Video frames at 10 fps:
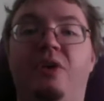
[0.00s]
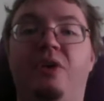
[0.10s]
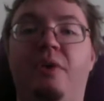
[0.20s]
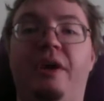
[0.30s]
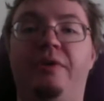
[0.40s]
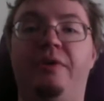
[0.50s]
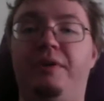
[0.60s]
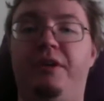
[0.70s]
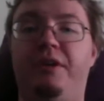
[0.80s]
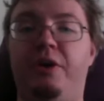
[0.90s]
where,
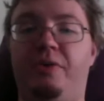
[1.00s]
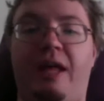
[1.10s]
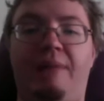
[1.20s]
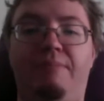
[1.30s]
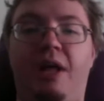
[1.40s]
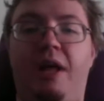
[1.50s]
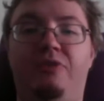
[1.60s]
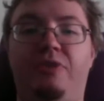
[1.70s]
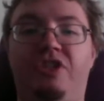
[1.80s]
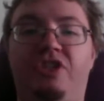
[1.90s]
you know, that plot
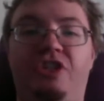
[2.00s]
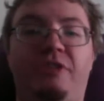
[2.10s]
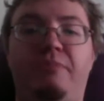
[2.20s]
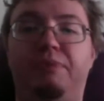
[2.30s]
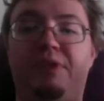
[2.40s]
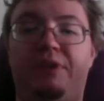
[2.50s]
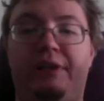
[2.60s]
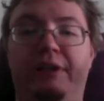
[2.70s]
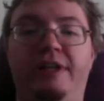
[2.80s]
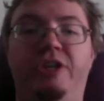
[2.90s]
twist just
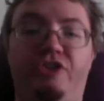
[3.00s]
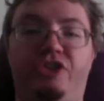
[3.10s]
completely